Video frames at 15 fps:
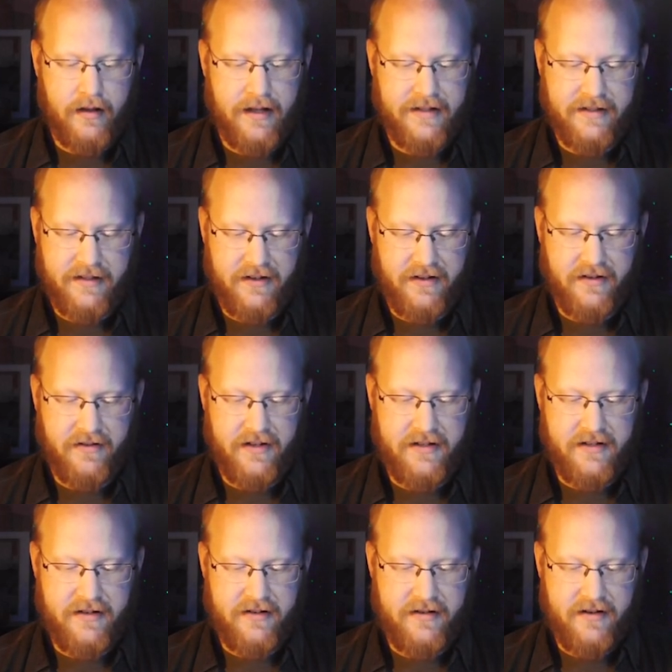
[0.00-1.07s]

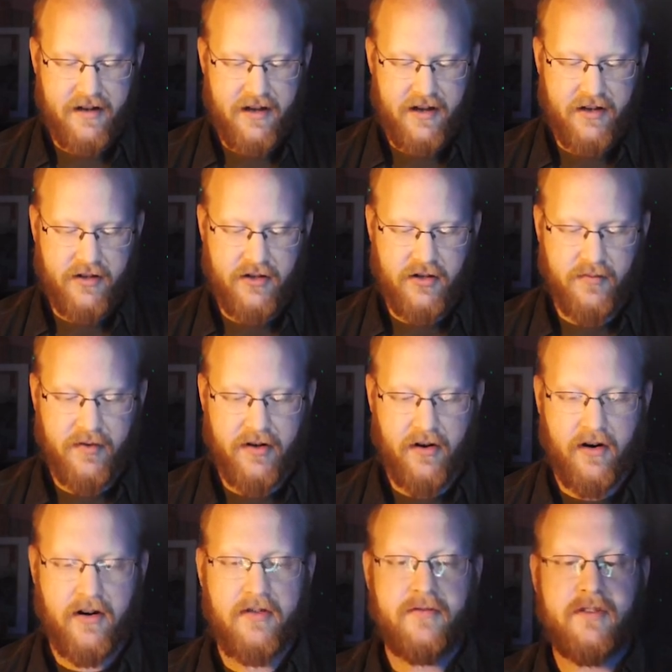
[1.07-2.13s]
Legendary creature,
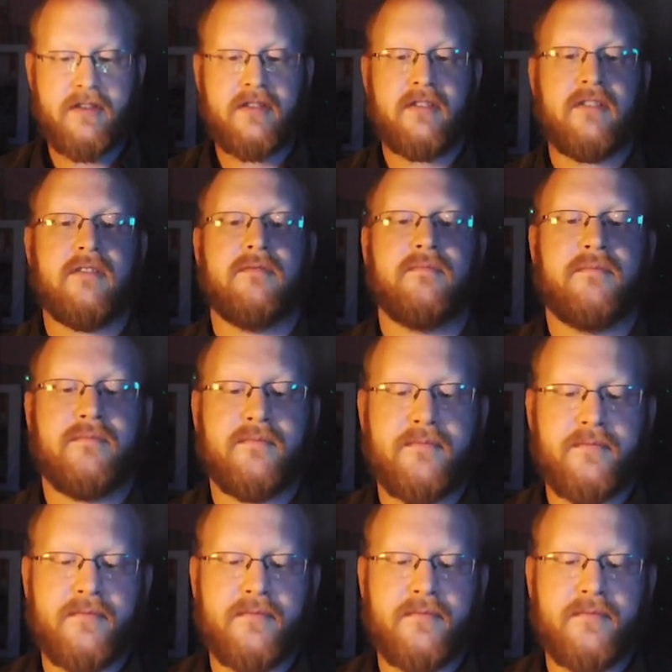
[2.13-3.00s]
Human Artificer.